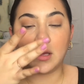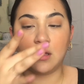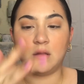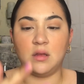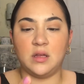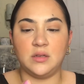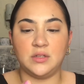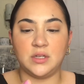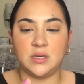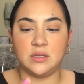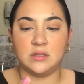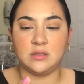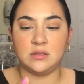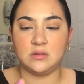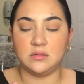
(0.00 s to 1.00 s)
and
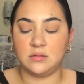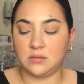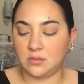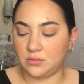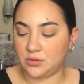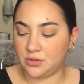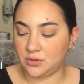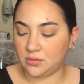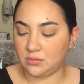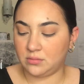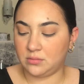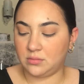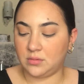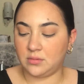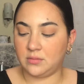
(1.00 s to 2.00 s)
just, oh shoot,
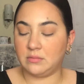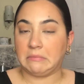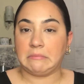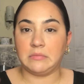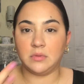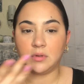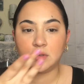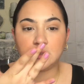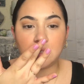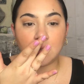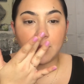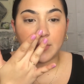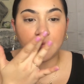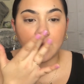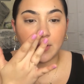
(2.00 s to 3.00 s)
dug
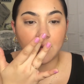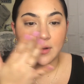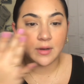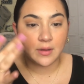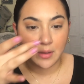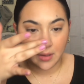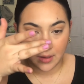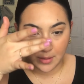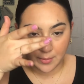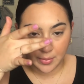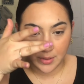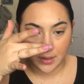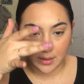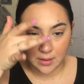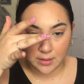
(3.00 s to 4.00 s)
my finger in it.
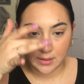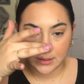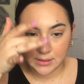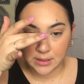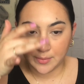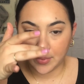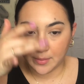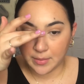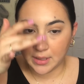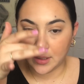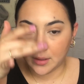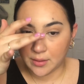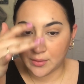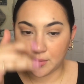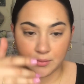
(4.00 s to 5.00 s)
Put it on the tip of my
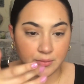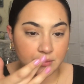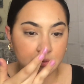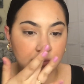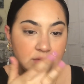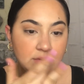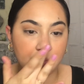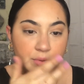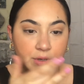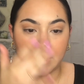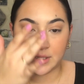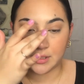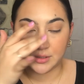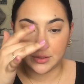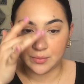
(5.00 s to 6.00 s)
nose, the
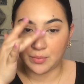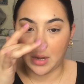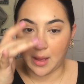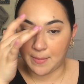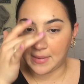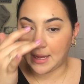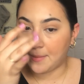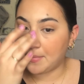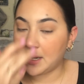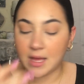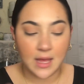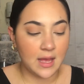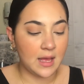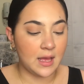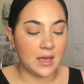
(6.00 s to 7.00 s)
bridge, blah, blah, blah.
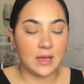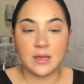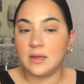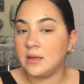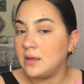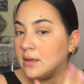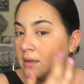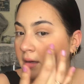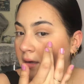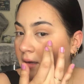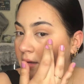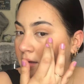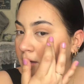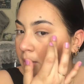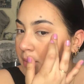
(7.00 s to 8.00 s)
A
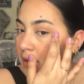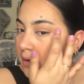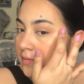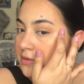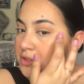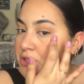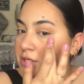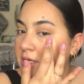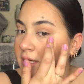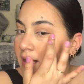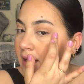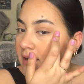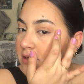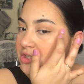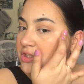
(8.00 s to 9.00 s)
little bit on the cheek
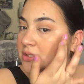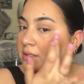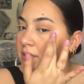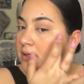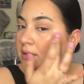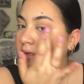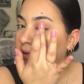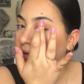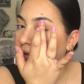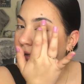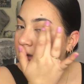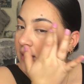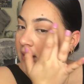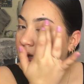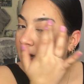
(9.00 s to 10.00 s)
action,
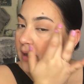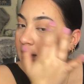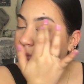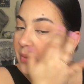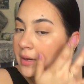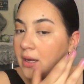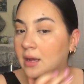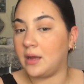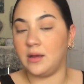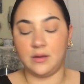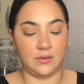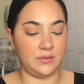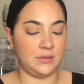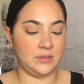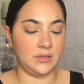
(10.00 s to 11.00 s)

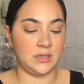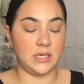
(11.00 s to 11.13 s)
eyebrows.